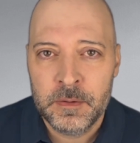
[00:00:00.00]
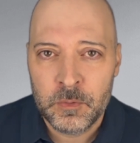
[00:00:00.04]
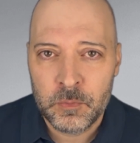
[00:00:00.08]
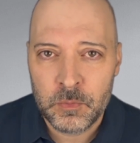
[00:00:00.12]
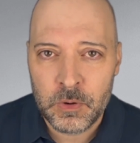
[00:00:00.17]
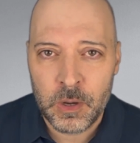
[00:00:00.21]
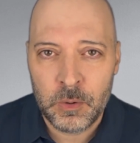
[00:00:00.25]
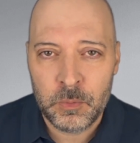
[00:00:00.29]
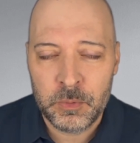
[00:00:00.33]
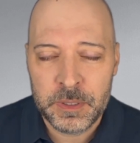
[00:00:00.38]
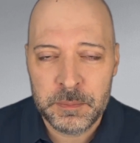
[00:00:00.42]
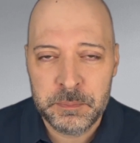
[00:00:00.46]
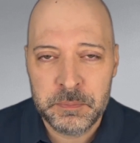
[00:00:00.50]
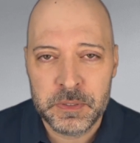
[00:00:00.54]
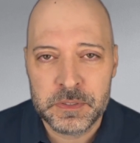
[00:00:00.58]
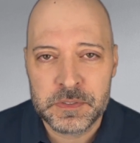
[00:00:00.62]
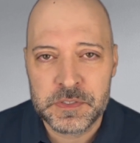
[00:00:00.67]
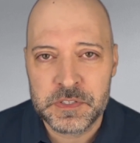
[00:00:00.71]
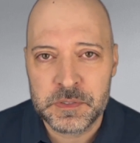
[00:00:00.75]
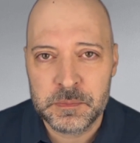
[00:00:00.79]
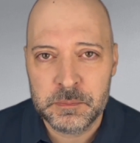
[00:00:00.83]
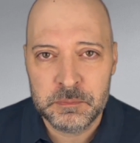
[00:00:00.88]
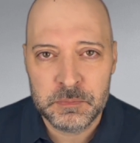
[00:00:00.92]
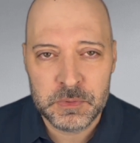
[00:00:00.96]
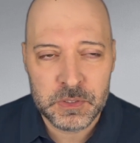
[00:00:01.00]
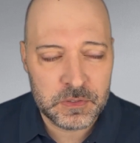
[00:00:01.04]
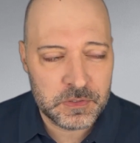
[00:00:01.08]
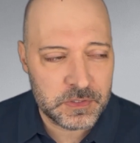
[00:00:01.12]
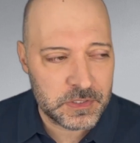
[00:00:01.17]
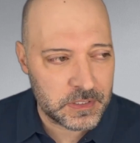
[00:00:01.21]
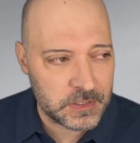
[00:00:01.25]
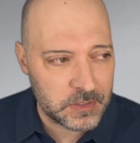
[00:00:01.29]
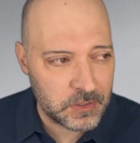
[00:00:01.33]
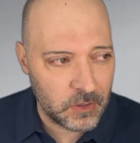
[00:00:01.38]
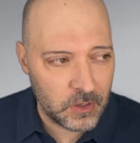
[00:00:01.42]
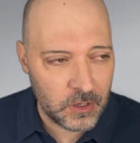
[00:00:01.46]
While we put some
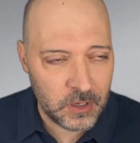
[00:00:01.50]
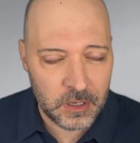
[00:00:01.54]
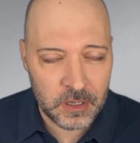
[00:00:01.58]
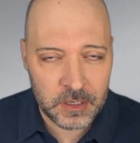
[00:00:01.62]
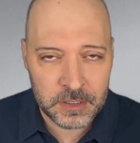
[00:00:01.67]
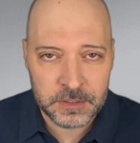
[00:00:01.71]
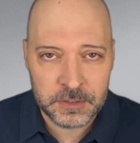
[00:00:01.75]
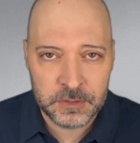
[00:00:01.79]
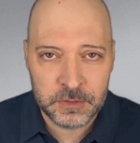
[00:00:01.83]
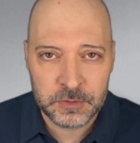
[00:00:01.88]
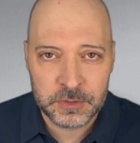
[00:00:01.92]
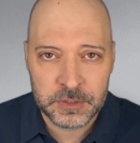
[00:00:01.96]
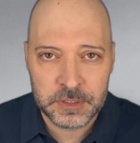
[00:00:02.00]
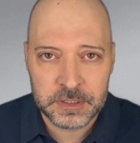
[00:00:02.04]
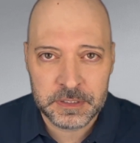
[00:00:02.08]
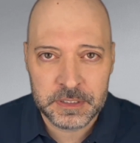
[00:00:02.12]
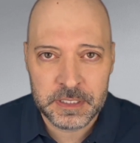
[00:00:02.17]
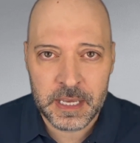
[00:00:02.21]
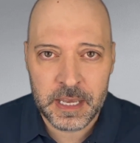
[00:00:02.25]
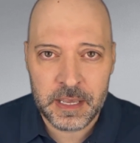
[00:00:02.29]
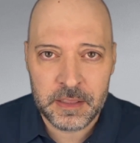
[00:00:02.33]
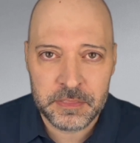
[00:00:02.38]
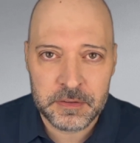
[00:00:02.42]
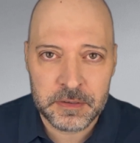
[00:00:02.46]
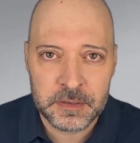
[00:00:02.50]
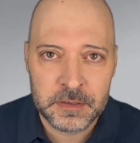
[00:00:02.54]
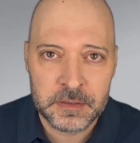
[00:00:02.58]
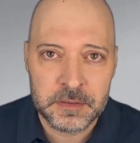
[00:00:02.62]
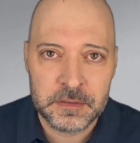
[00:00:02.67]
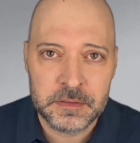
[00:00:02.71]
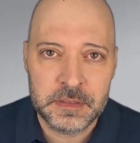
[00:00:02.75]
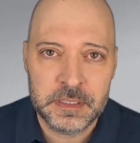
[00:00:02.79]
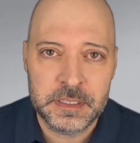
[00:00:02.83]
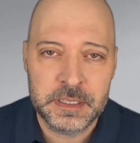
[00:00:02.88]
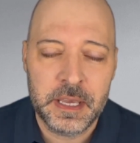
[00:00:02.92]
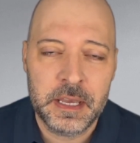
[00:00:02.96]
music on, you can
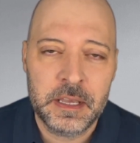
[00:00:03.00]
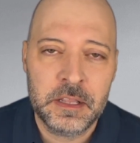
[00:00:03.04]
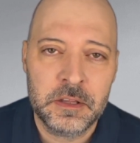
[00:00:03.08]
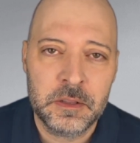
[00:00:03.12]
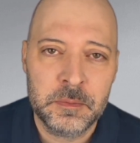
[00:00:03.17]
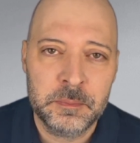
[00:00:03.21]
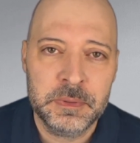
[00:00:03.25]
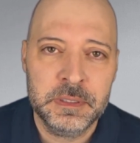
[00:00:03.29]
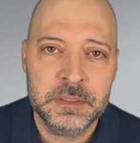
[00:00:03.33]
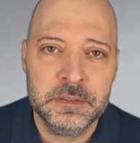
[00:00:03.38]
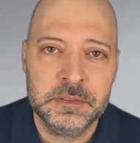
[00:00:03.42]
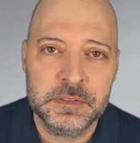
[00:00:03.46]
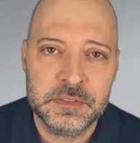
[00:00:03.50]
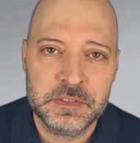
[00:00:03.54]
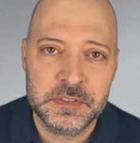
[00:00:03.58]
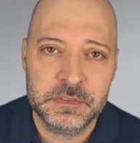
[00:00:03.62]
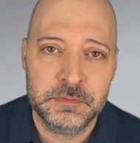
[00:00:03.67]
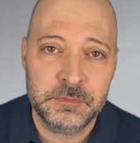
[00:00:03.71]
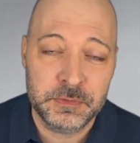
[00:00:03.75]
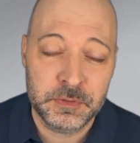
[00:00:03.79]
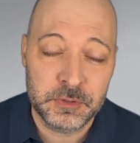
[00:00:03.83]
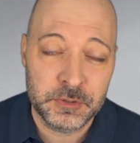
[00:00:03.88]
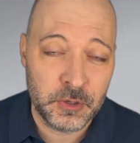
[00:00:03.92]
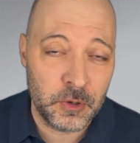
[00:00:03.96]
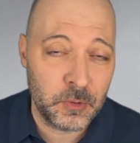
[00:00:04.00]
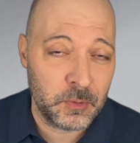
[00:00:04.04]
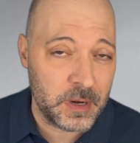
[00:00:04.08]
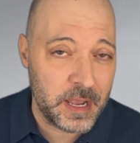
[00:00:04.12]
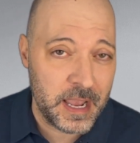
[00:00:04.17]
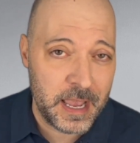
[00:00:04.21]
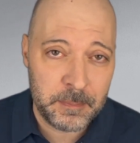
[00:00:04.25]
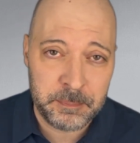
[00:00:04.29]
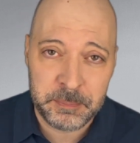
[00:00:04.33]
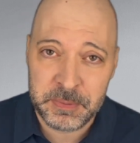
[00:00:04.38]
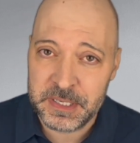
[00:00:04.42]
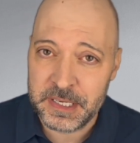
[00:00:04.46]
gather the elements. If you don't
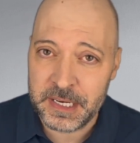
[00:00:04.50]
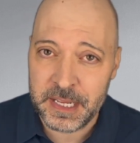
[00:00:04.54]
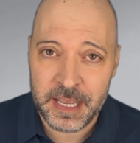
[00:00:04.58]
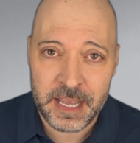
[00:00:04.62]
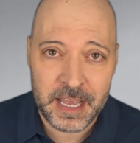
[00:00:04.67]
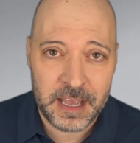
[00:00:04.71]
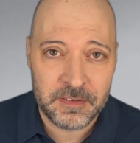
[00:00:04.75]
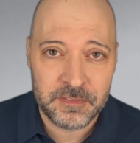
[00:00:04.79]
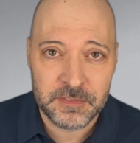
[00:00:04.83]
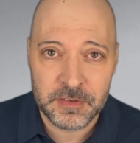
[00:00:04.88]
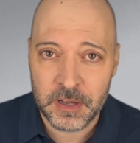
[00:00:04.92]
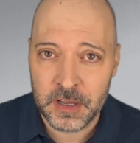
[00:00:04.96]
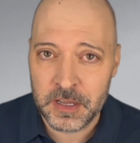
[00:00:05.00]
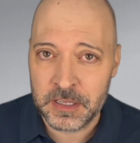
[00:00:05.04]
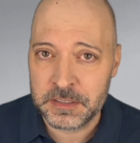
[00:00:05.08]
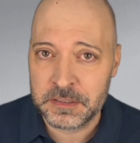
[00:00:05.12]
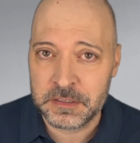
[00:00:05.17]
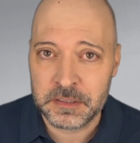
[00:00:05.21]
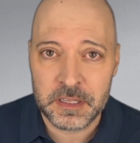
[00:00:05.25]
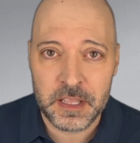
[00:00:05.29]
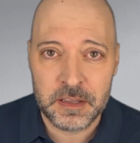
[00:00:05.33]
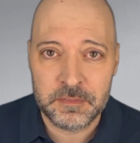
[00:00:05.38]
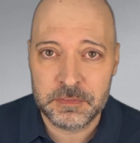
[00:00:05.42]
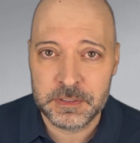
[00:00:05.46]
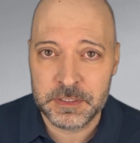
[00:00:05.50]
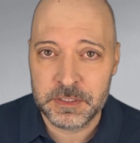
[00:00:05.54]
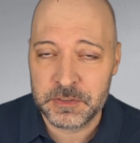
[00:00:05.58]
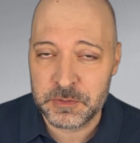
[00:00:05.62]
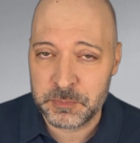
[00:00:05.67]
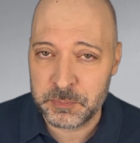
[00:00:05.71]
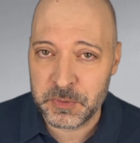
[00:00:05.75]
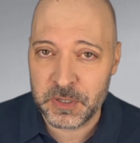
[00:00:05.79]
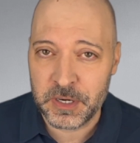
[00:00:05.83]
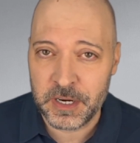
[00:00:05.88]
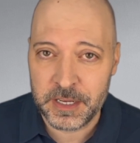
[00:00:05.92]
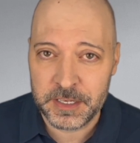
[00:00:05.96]
happen to have
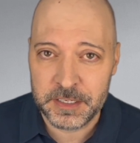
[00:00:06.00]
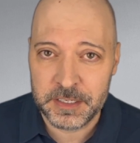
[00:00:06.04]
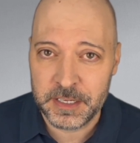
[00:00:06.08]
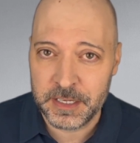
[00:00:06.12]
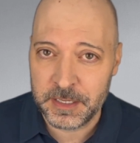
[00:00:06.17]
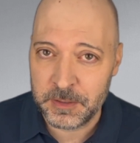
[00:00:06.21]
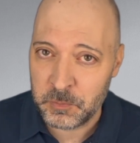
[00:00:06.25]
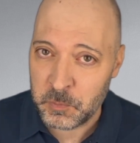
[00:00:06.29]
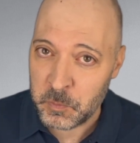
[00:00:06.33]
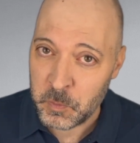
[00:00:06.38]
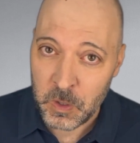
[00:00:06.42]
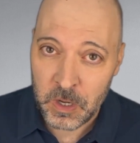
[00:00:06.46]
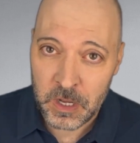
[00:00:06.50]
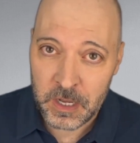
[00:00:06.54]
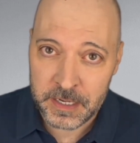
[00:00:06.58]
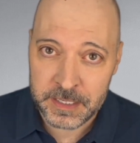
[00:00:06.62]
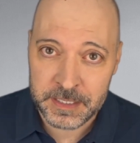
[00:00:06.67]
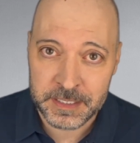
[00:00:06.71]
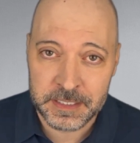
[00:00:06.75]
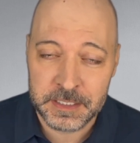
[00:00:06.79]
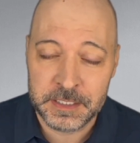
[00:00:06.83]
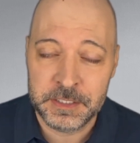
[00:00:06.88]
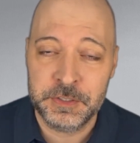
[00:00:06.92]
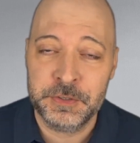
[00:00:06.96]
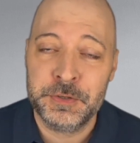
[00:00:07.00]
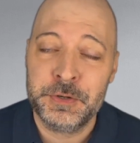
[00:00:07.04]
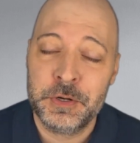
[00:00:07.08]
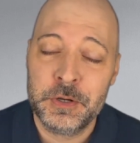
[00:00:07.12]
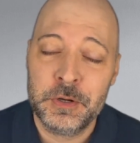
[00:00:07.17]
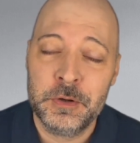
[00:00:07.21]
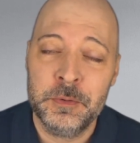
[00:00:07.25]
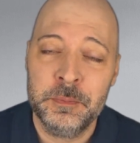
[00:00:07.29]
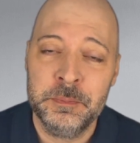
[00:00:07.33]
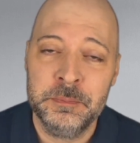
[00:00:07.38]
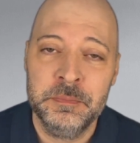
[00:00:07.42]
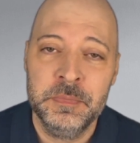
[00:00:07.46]
unleavened bread and wine in your
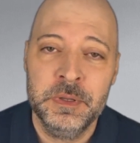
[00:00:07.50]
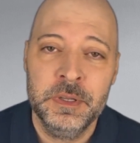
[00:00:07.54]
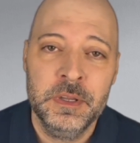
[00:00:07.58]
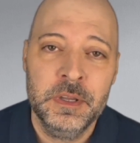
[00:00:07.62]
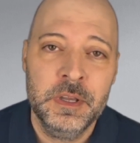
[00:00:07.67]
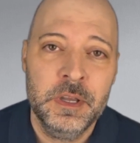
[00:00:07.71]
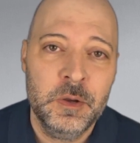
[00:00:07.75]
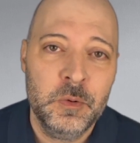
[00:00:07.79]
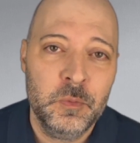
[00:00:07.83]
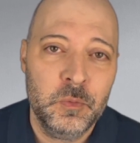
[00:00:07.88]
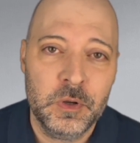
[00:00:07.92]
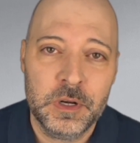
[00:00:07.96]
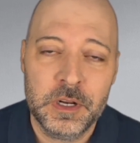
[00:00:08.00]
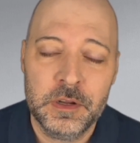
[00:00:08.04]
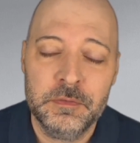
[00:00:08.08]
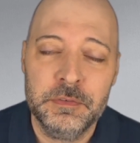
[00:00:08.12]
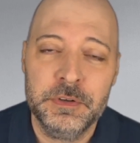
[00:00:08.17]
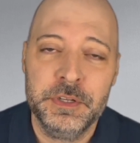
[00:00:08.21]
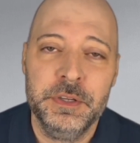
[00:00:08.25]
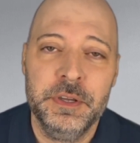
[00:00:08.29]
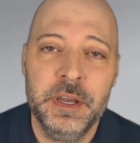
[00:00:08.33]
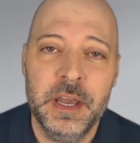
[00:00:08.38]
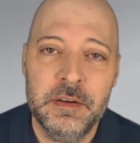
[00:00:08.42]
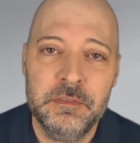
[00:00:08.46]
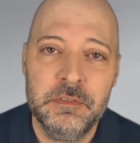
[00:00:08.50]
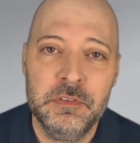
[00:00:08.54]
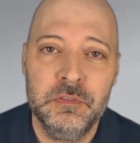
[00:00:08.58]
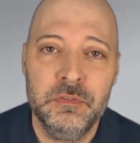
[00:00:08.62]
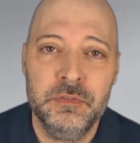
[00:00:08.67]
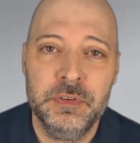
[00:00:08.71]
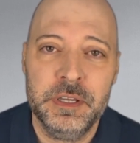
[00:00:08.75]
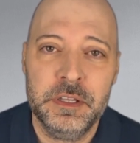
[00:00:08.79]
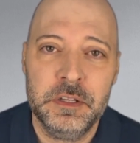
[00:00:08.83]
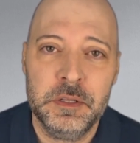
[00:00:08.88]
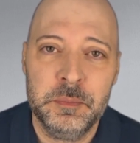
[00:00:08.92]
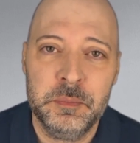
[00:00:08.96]
home, whatever you have
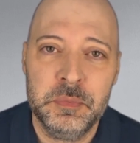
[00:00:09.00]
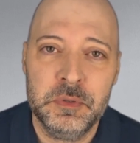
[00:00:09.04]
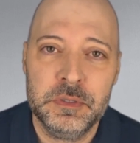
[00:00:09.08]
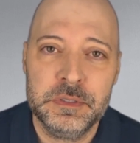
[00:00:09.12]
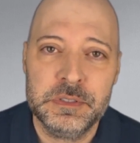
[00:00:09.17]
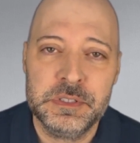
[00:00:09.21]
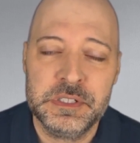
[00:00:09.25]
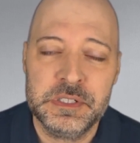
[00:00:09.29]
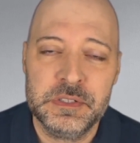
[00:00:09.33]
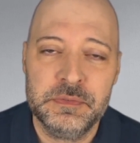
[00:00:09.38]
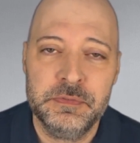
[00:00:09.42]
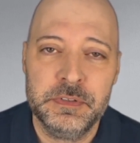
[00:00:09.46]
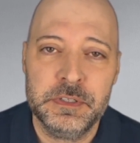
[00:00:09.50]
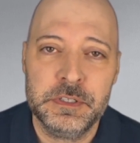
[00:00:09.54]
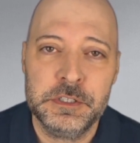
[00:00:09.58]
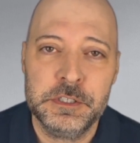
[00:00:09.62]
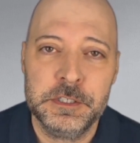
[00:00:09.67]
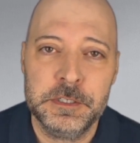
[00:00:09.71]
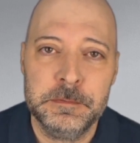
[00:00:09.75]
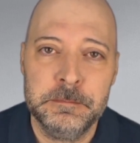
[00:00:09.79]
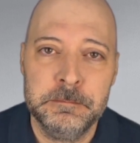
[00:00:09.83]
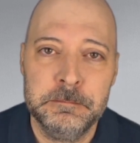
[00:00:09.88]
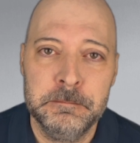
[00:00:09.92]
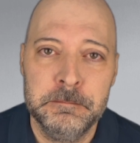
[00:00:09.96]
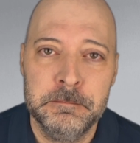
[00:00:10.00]
available is sufficient.